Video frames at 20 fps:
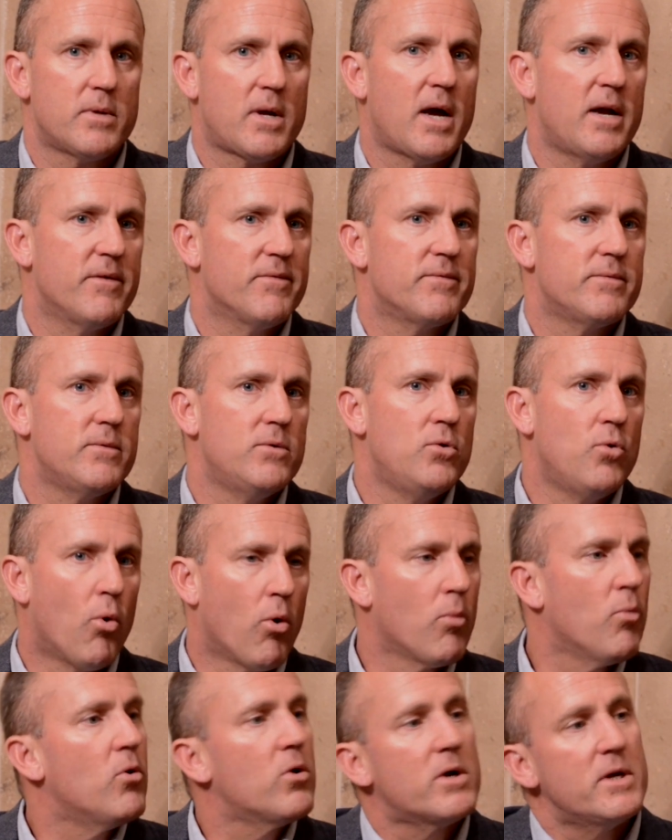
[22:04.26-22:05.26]
kind of
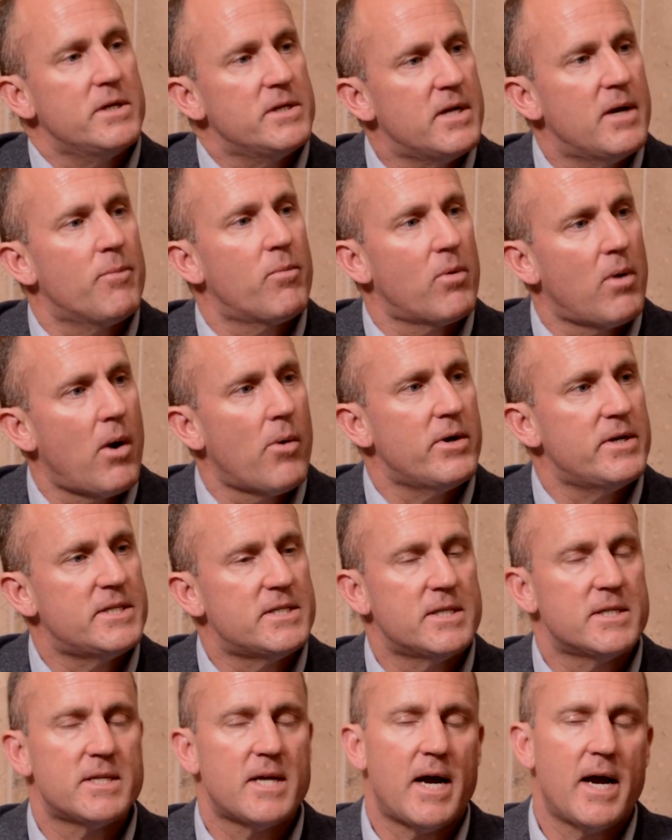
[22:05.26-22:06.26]
normal contemporary
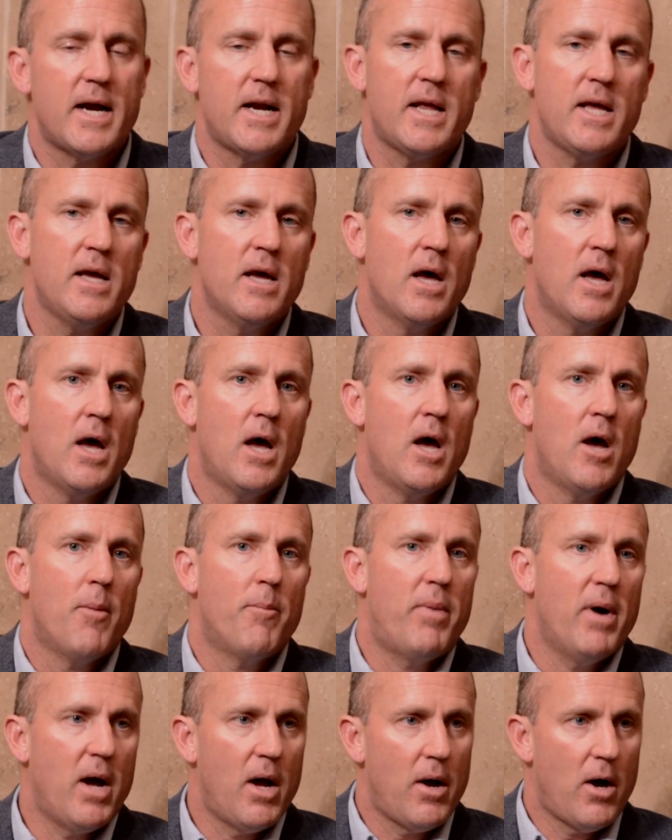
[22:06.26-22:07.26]
society.
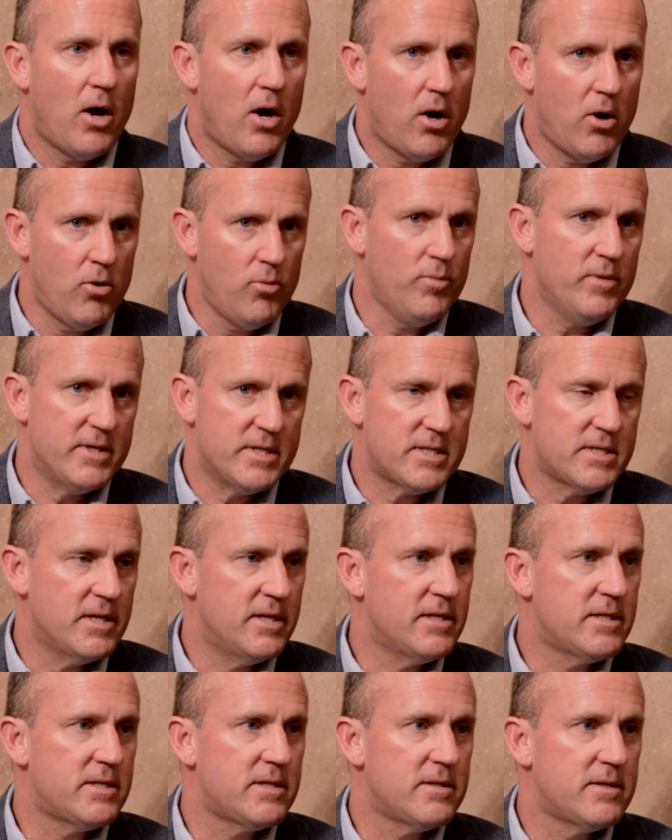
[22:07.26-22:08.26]
But
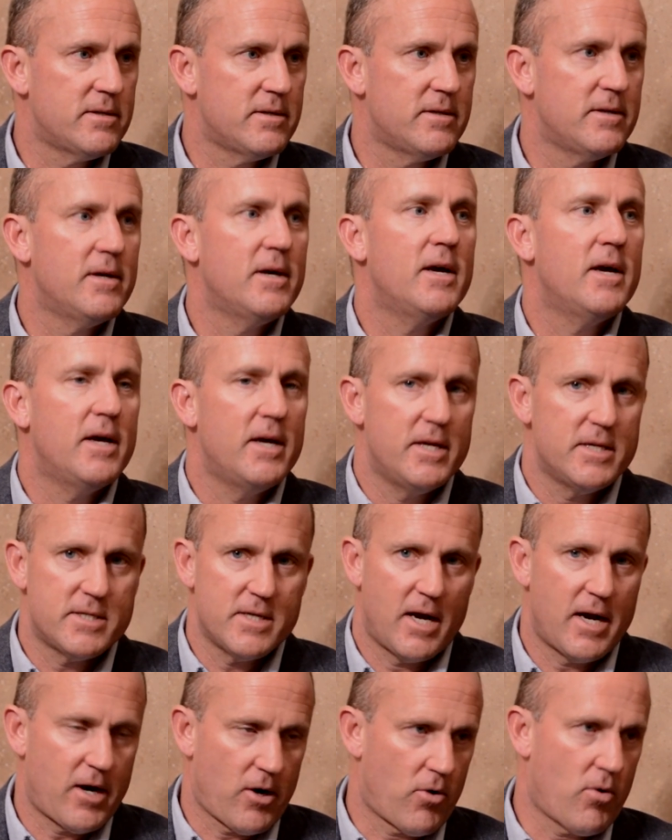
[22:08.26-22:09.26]
homelessness is
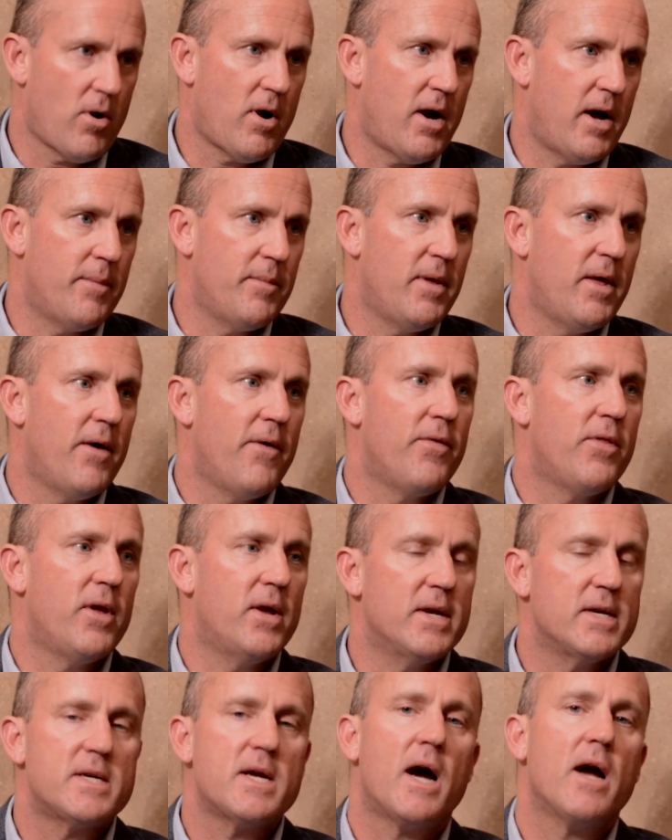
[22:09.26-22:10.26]
not a crime.
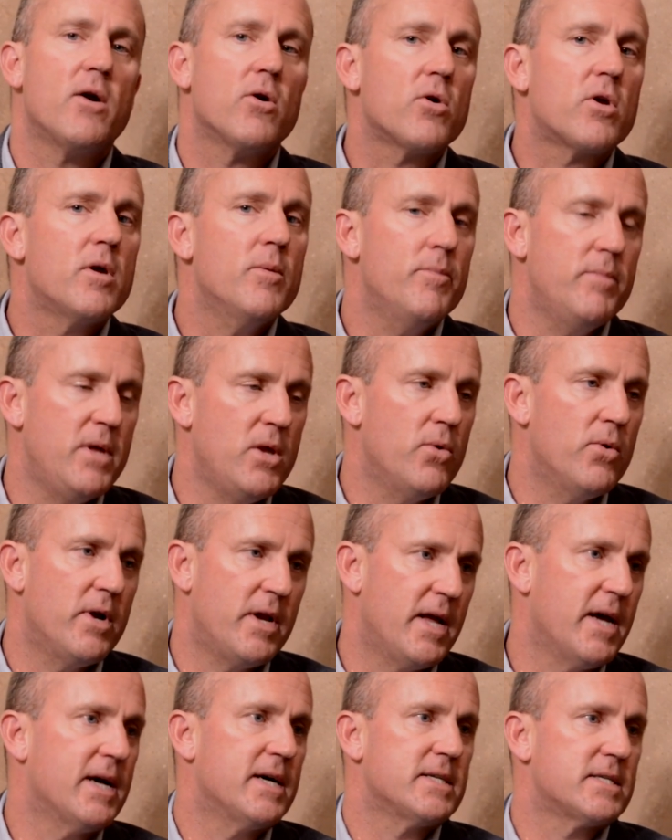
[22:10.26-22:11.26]
The entire
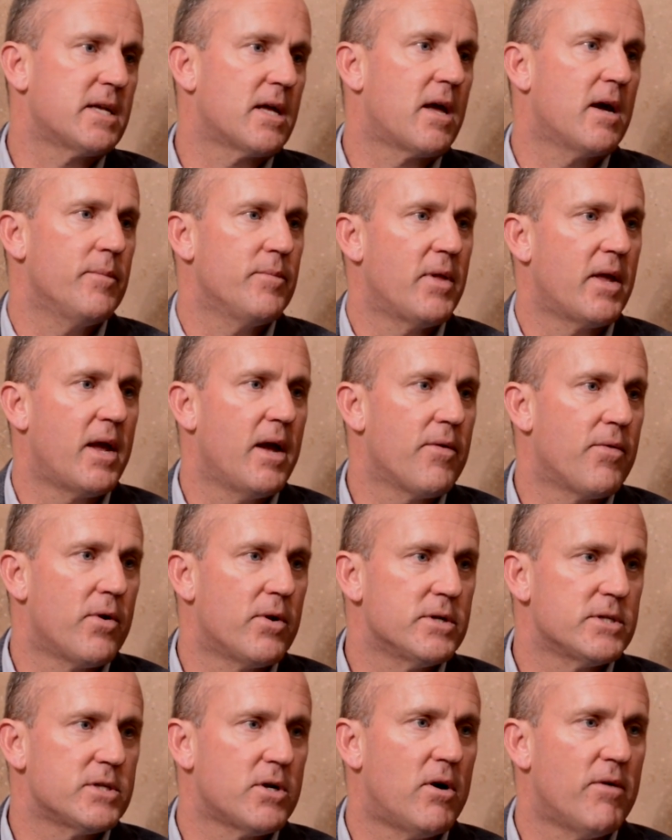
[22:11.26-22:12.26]
community has to come together
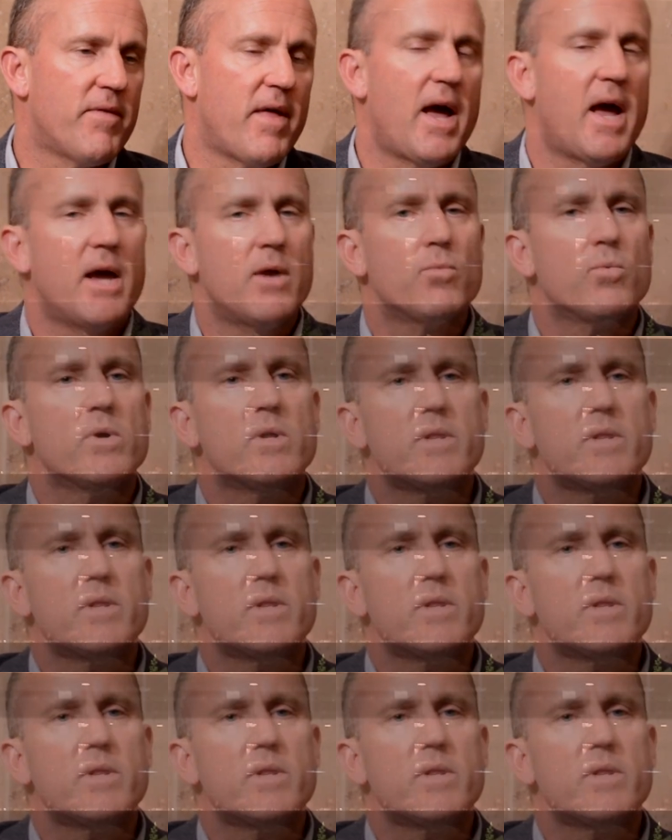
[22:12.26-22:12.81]
to solve that. And